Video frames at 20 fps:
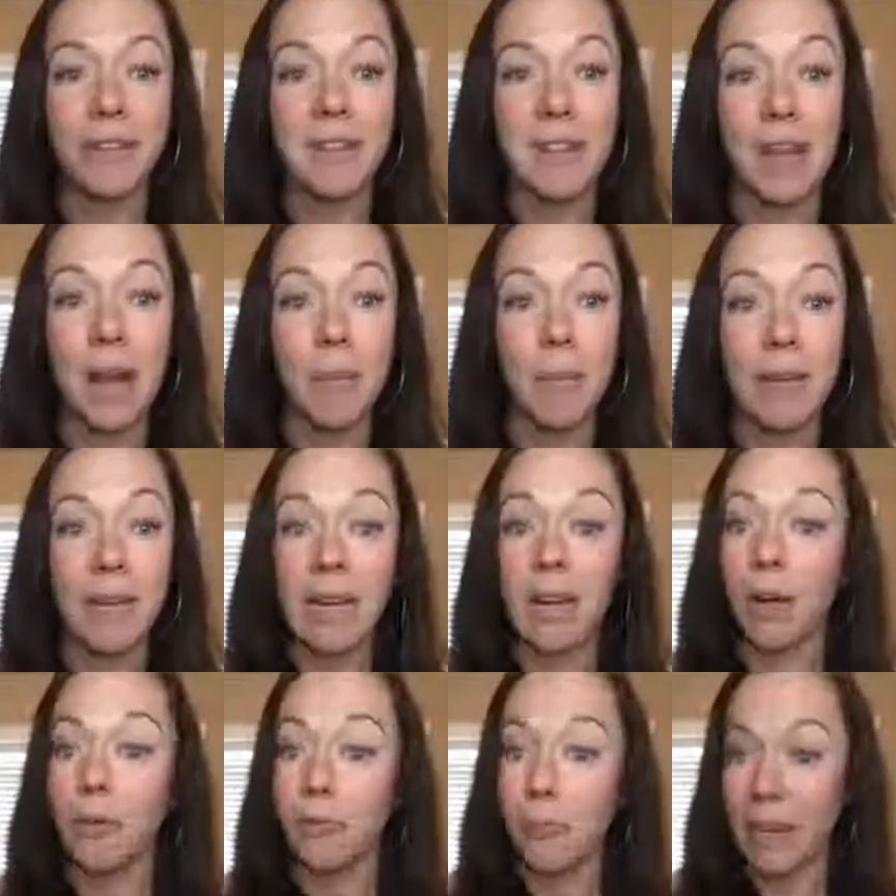a company
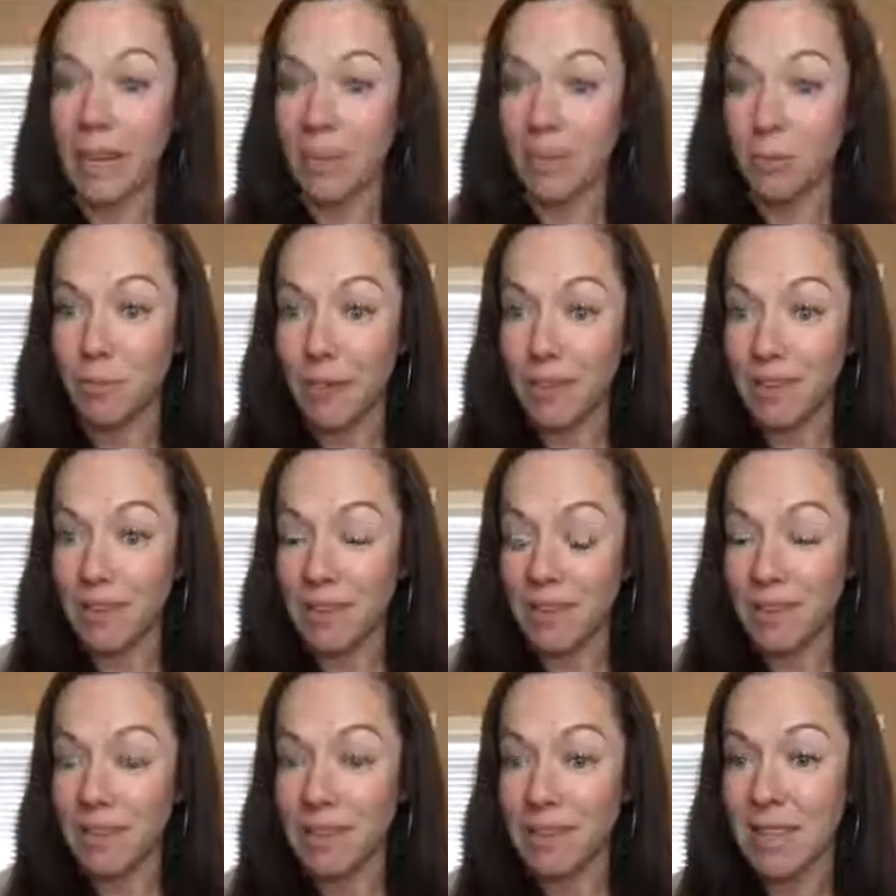called Branch
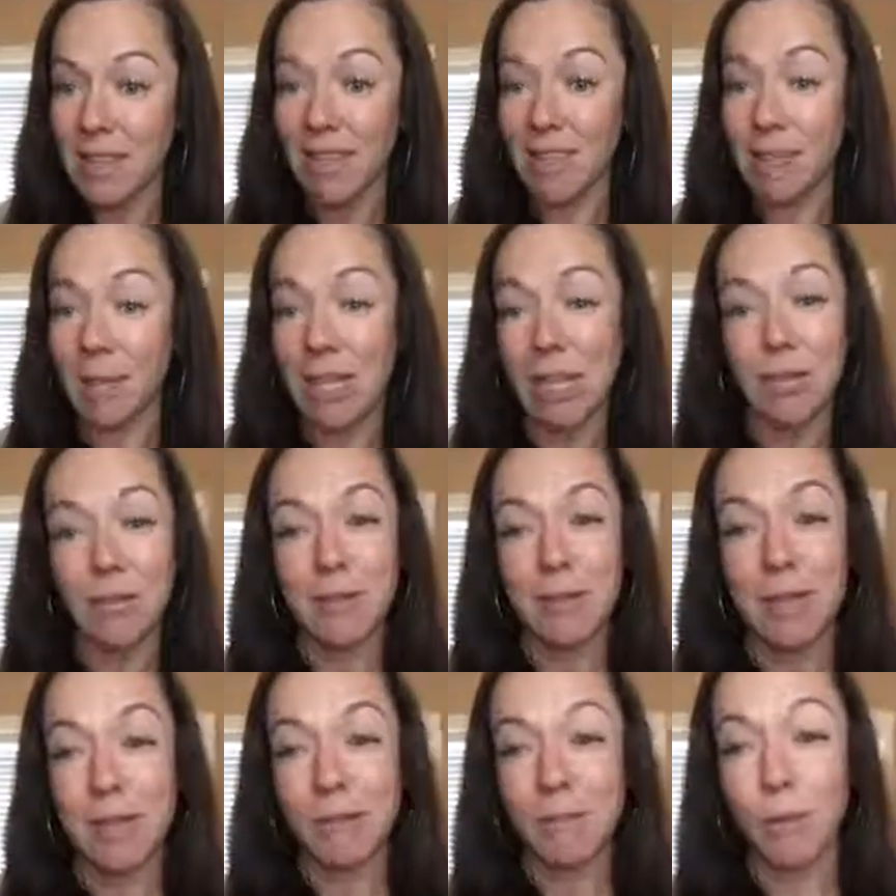Basics that I've been using